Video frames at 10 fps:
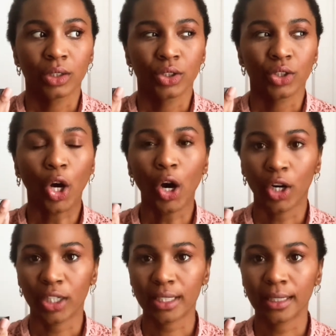
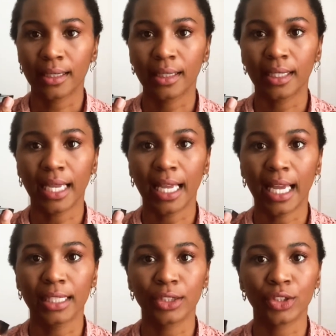tart
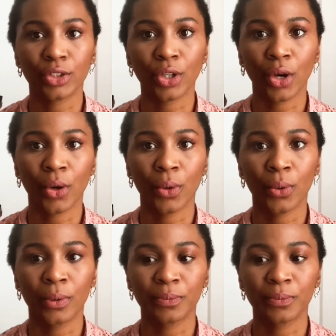and so